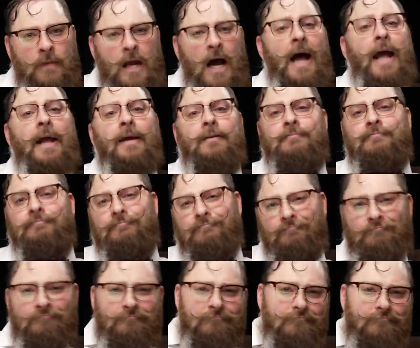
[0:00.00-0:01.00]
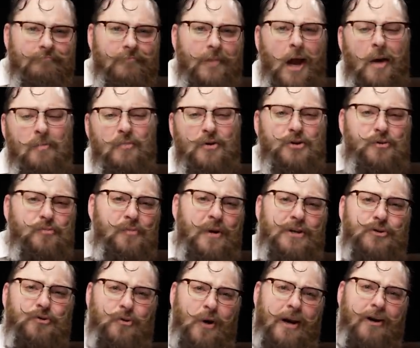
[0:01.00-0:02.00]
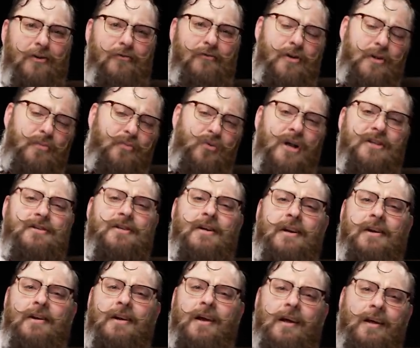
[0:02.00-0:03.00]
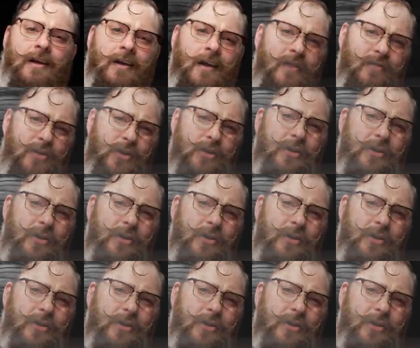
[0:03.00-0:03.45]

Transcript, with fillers: Hi, I'm the speechwriter for the President of the